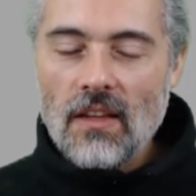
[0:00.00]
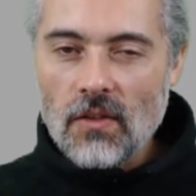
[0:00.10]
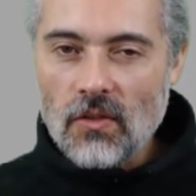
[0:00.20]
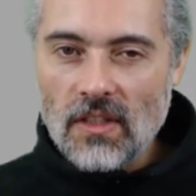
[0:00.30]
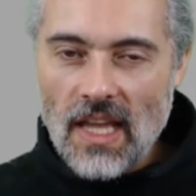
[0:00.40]

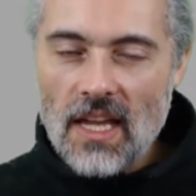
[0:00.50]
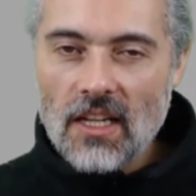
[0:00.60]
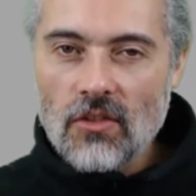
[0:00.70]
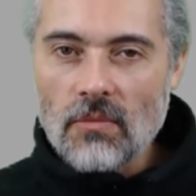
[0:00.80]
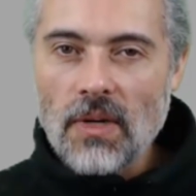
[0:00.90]
If you're in that
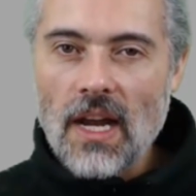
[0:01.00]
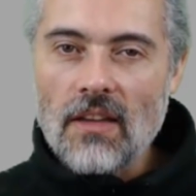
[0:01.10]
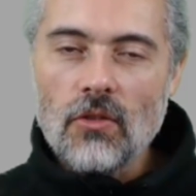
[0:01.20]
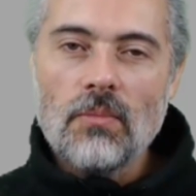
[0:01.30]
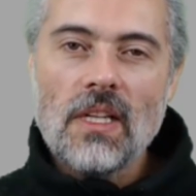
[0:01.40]
career
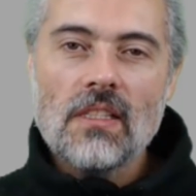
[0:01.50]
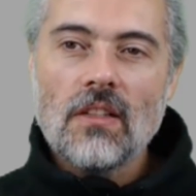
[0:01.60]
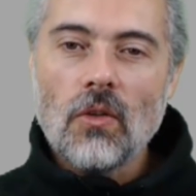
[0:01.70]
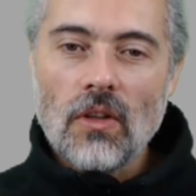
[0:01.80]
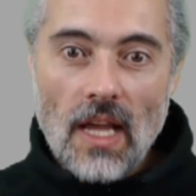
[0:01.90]
path, you're
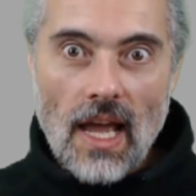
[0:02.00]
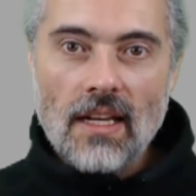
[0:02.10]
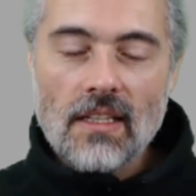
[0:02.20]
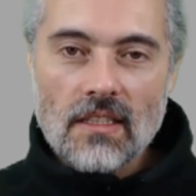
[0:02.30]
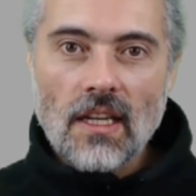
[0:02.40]
basically going,
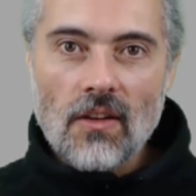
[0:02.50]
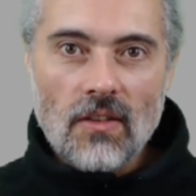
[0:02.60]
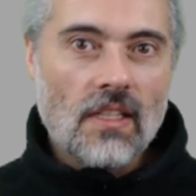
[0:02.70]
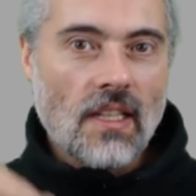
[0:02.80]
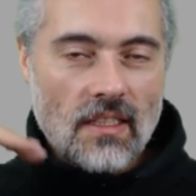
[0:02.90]
I need to get out of
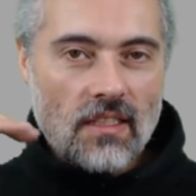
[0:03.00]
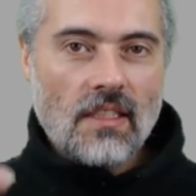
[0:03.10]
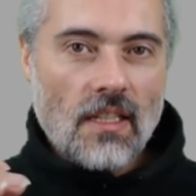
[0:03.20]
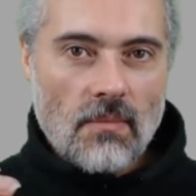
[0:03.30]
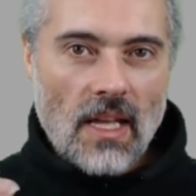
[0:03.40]
this and I need to
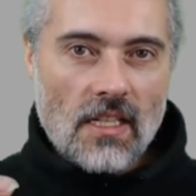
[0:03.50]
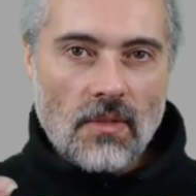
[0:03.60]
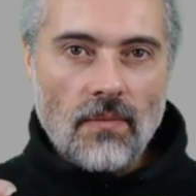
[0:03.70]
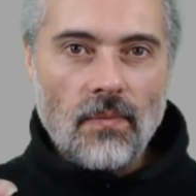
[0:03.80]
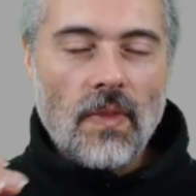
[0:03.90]
get into
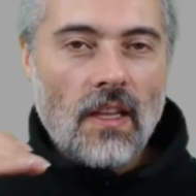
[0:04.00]
management.